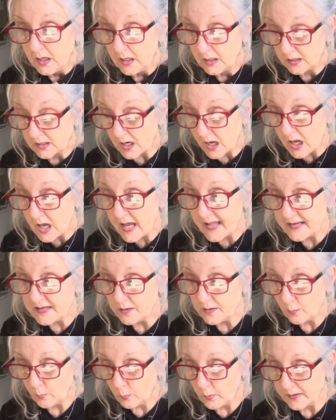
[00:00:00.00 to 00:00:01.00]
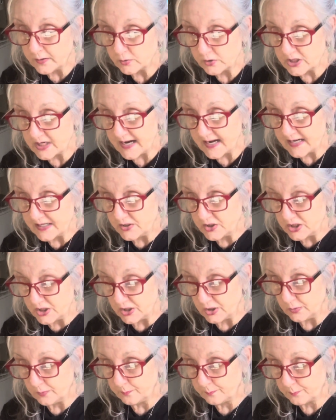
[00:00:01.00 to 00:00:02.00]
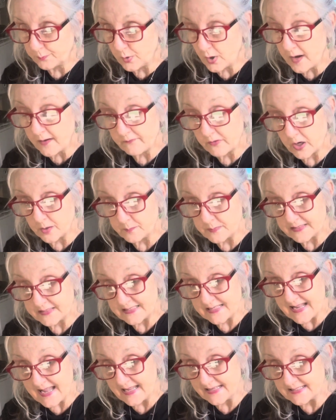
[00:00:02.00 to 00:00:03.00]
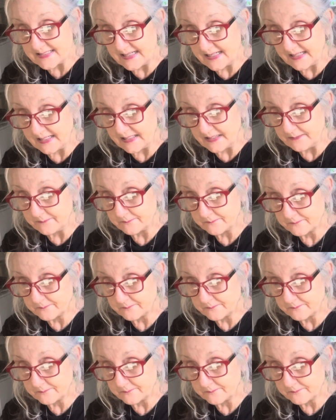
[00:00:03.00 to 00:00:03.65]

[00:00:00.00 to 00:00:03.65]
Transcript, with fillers: God will change you. Proverbs 19.